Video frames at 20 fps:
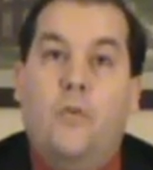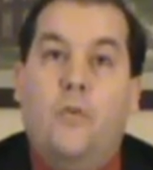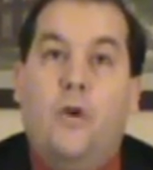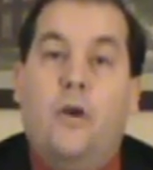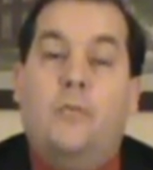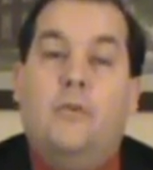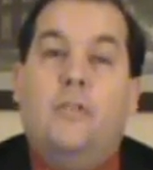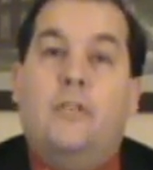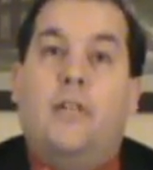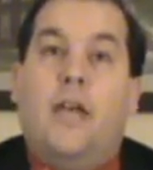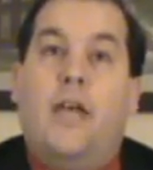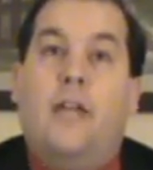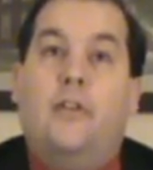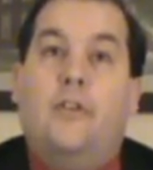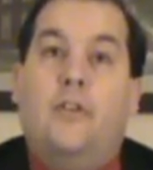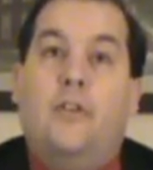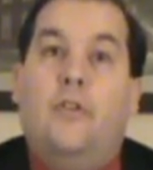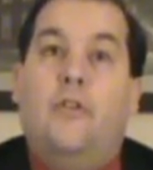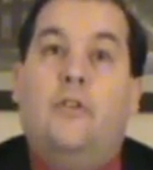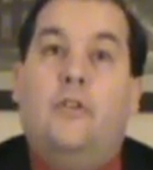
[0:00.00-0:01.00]
What must
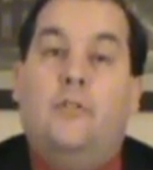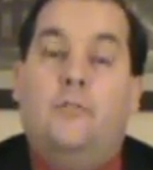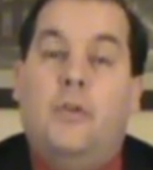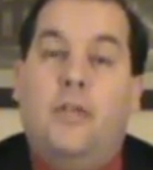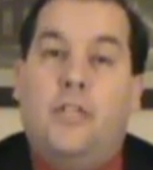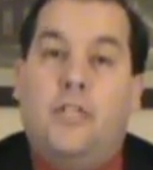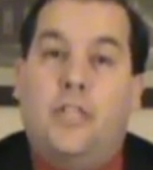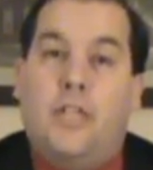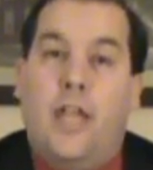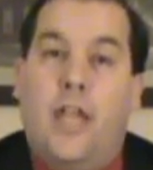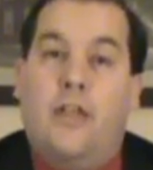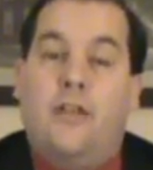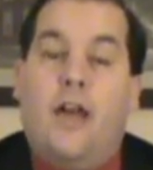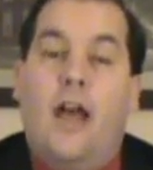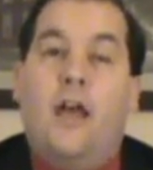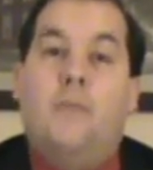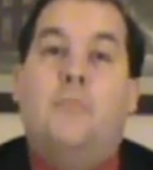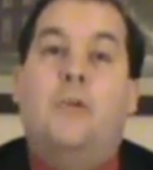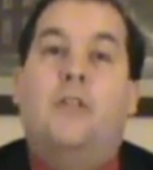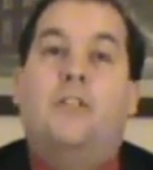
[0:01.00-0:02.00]
I do to be saved?
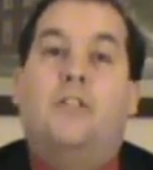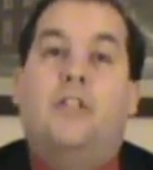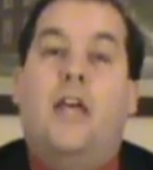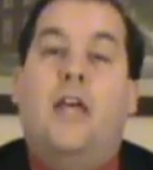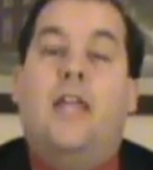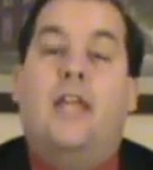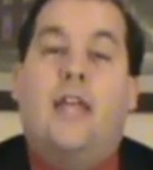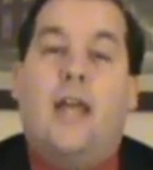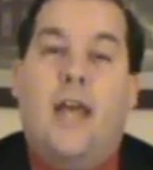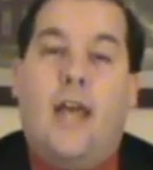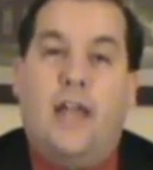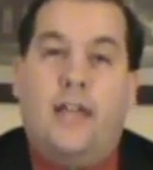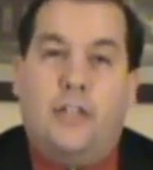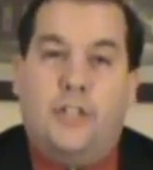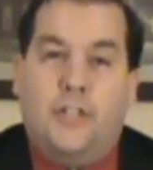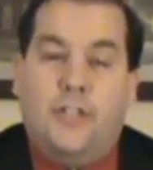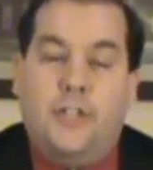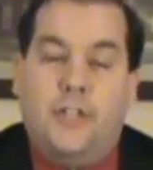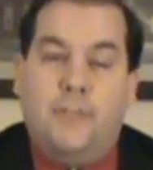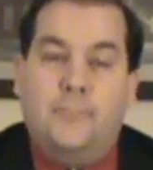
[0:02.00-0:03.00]
I must take
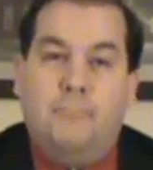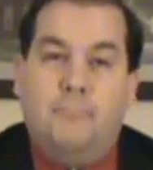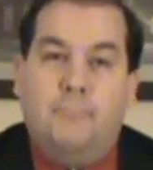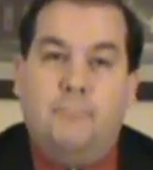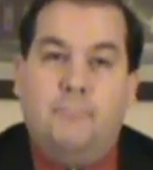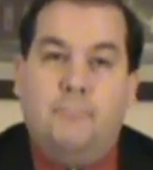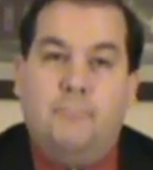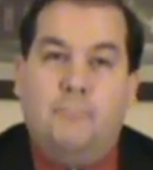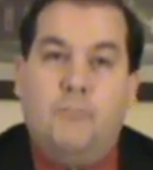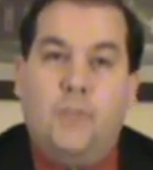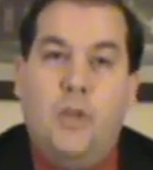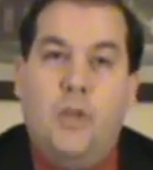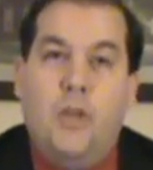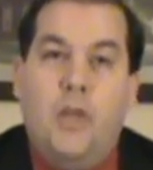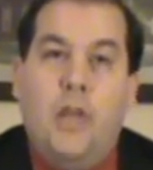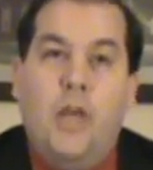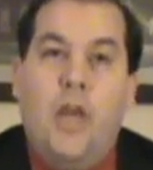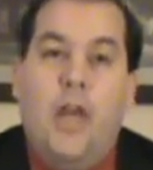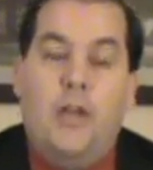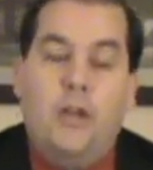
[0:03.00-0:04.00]
action.
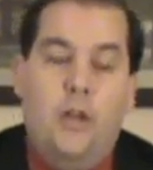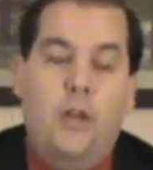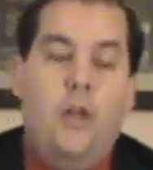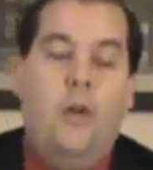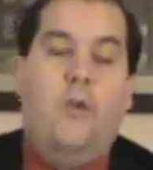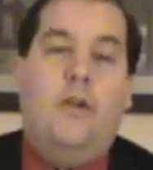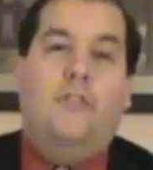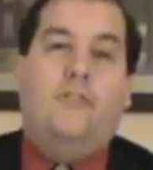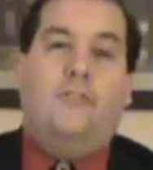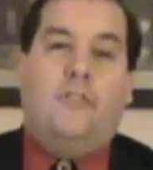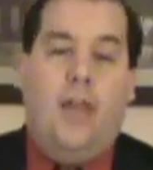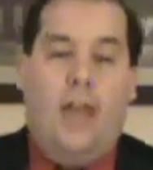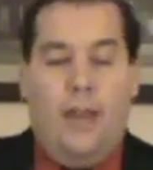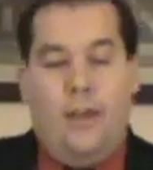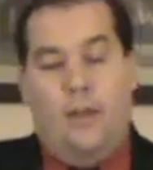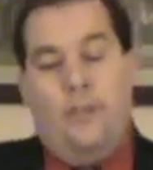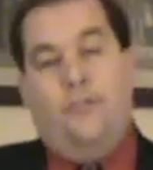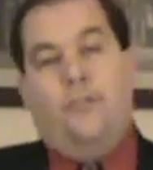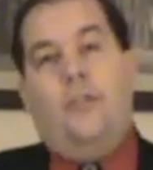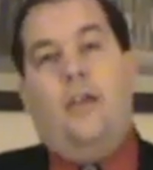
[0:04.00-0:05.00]
And you know, it's
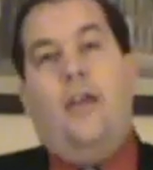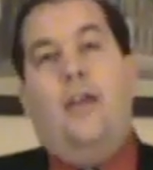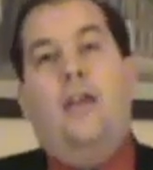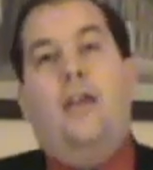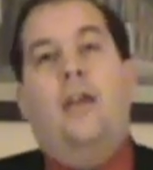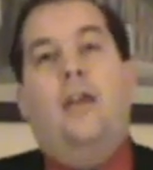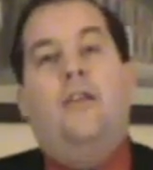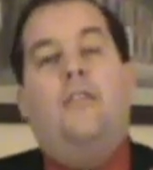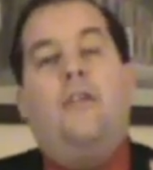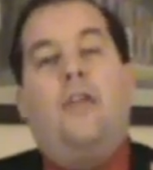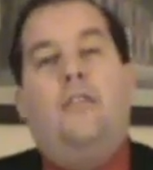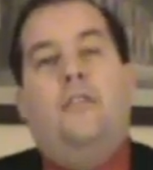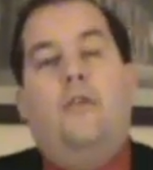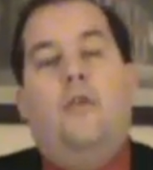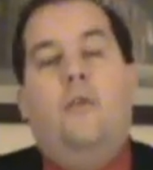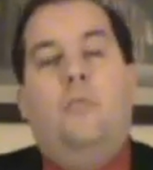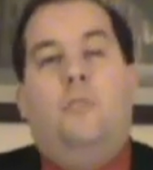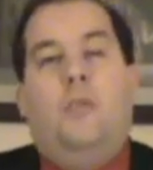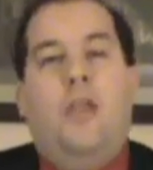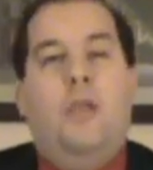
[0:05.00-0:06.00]
sad to say that
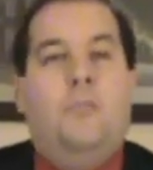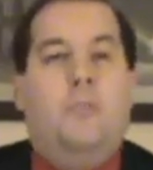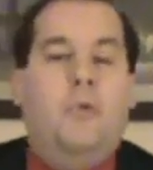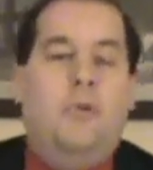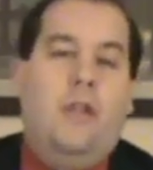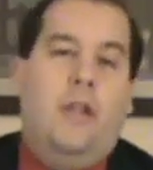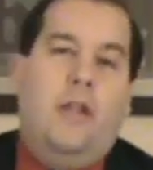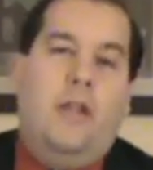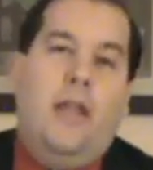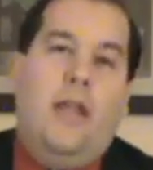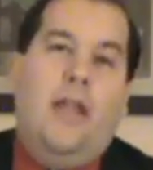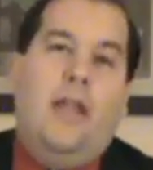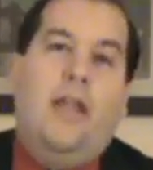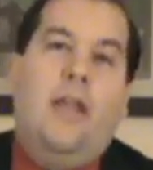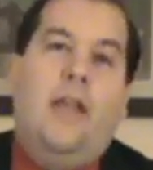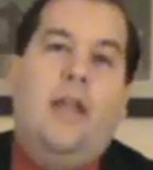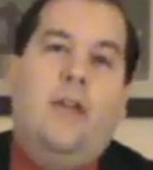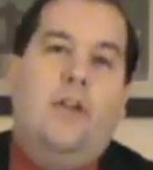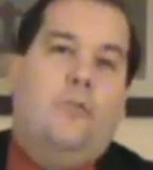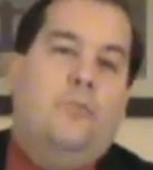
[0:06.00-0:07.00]
there are people
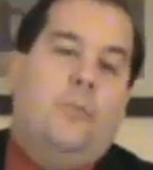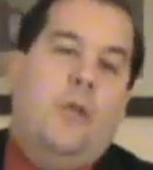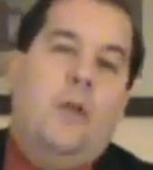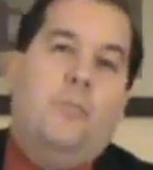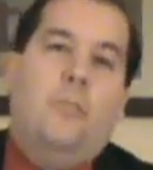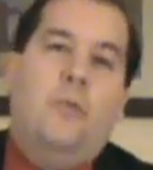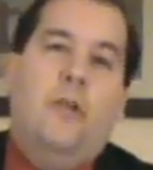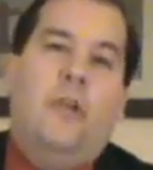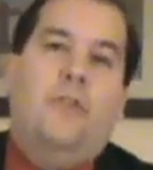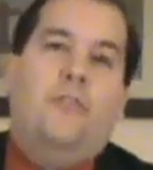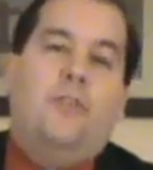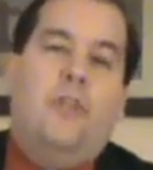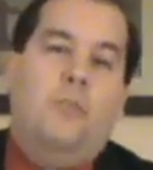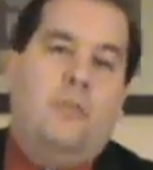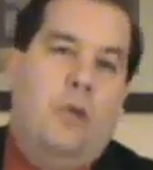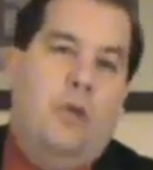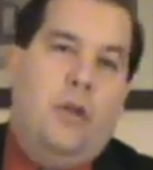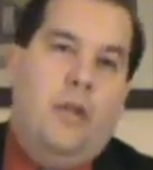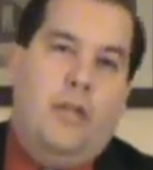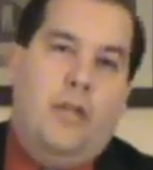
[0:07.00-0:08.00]
today, there's people in this
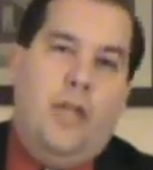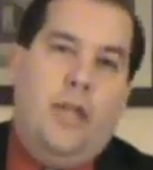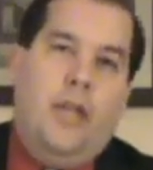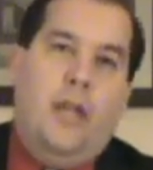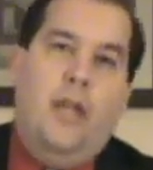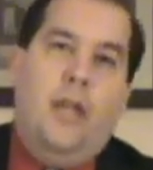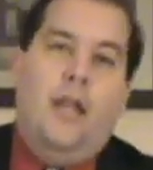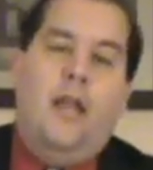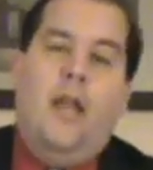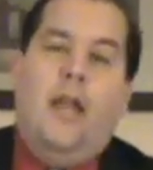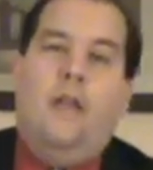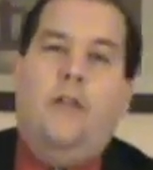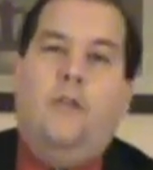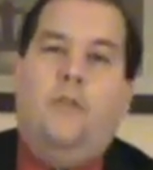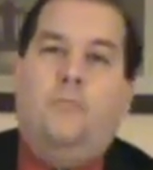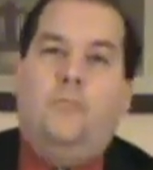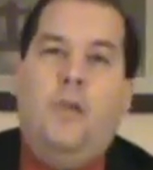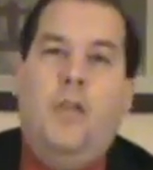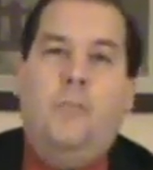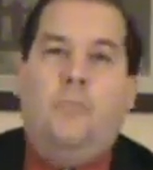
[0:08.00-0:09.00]
community, and
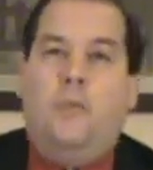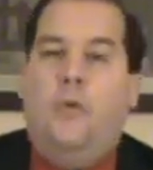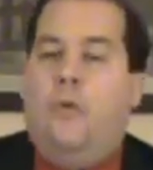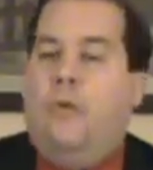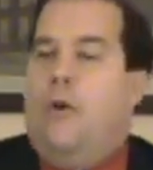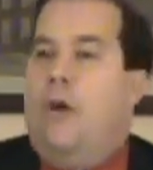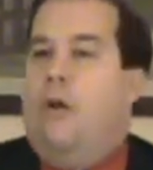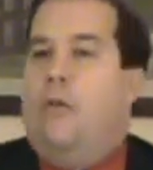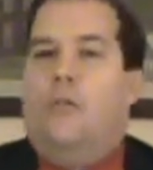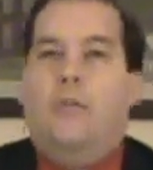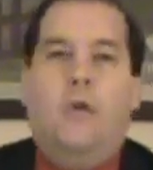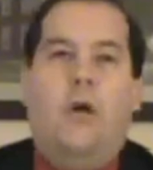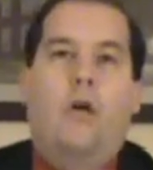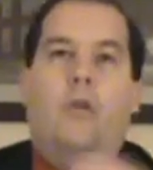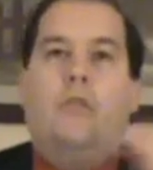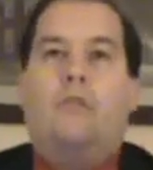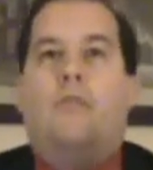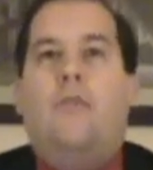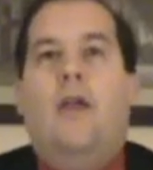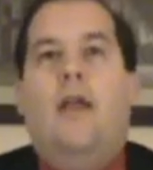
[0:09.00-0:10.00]
there's people all,
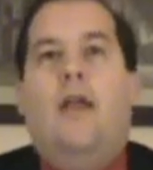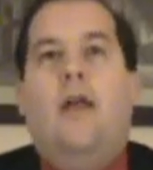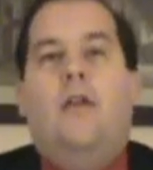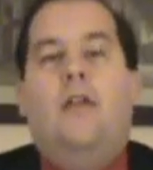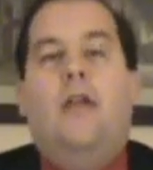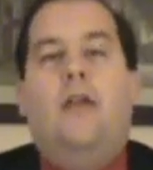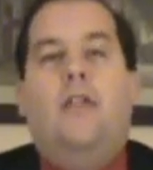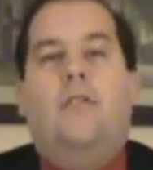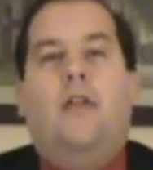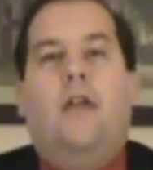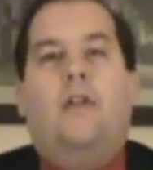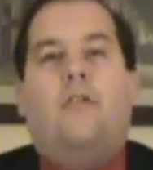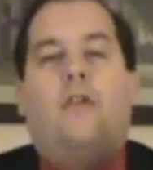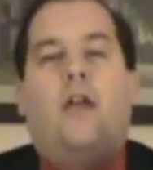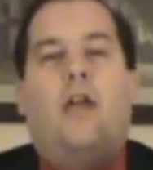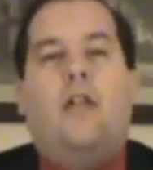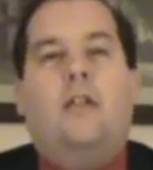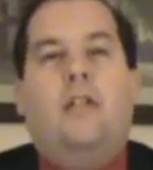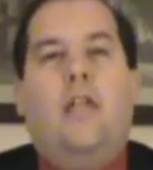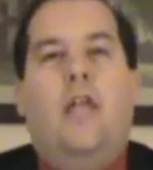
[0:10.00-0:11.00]
all around that are
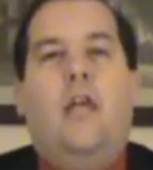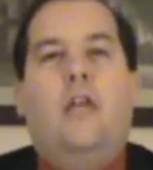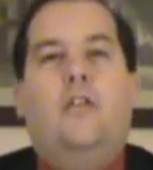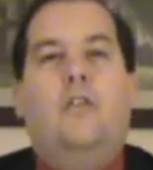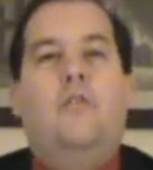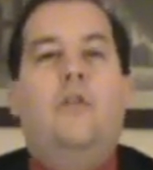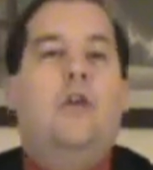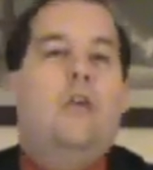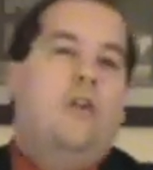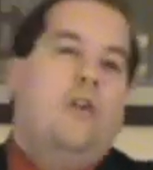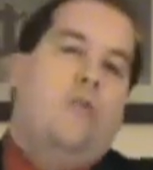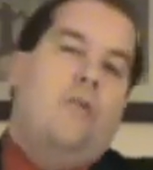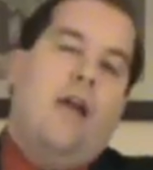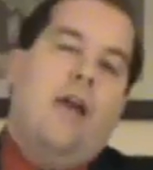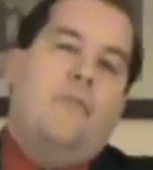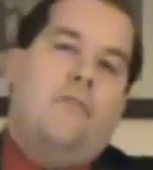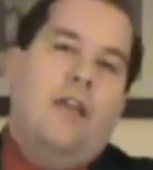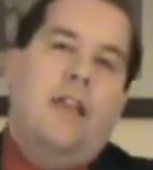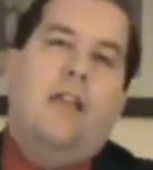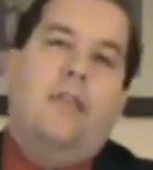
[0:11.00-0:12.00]
trying to tell you you don't
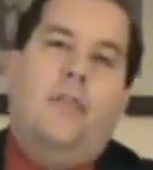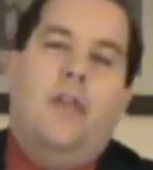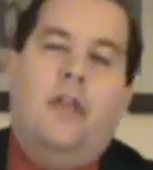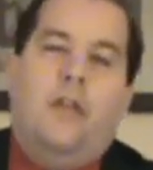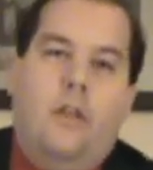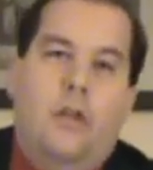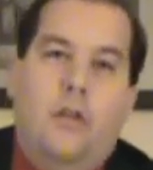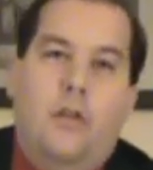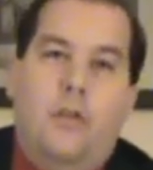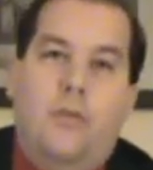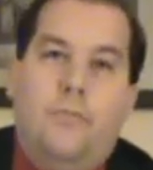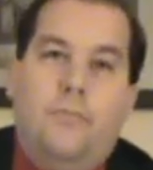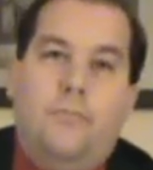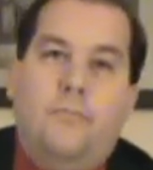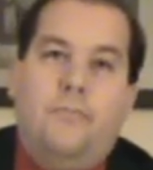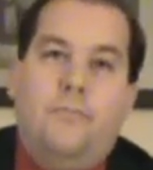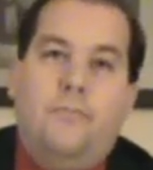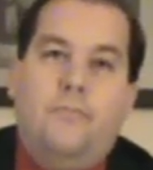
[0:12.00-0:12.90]
have anything to do.